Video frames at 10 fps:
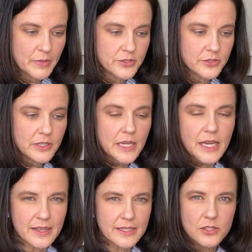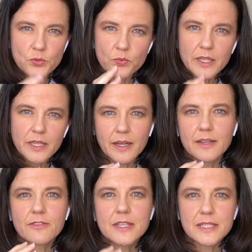muzzle. This is really kind
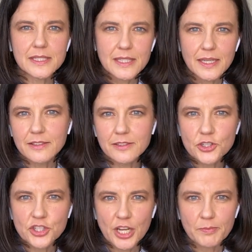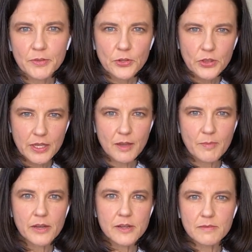of the standard shape. If you think
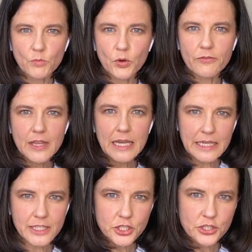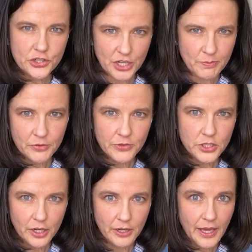about it, more of the ancient shape of a
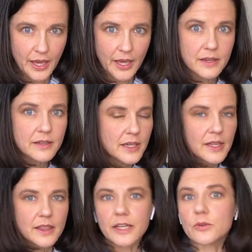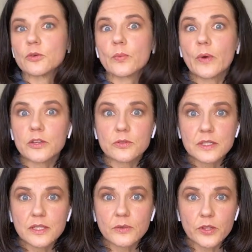dog head, like what you'd
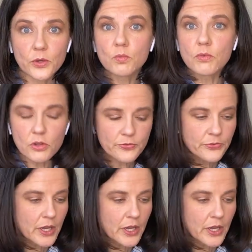see with a wolf.